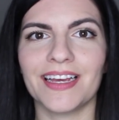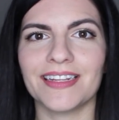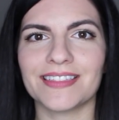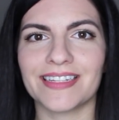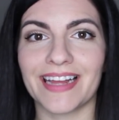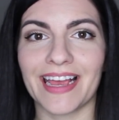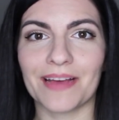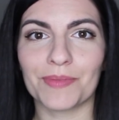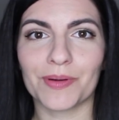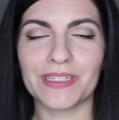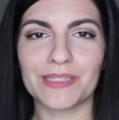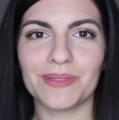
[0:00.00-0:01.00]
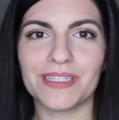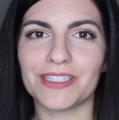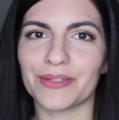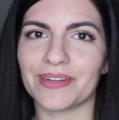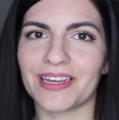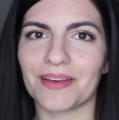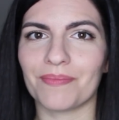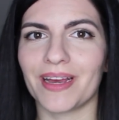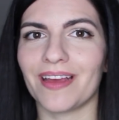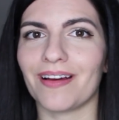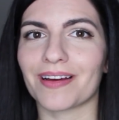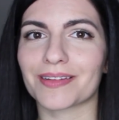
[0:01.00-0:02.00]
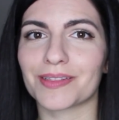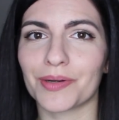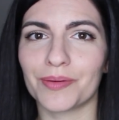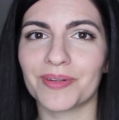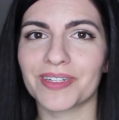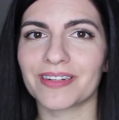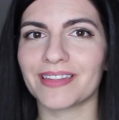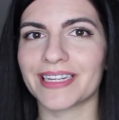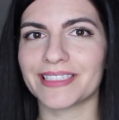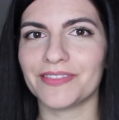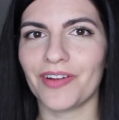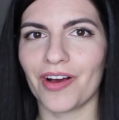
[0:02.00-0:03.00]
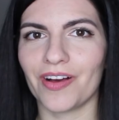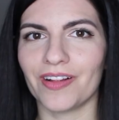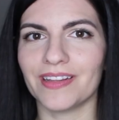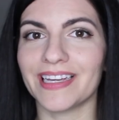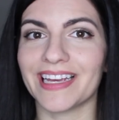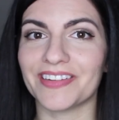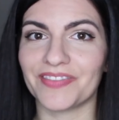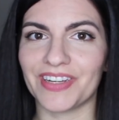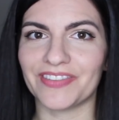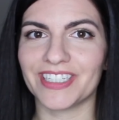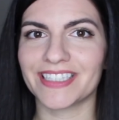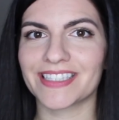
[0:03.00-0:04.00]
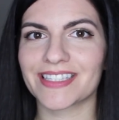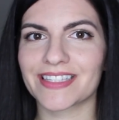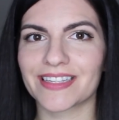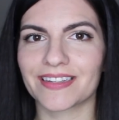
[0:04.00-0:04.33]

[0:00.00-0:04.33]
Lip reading: Today I'm going to be doing my October collective haul and favorites.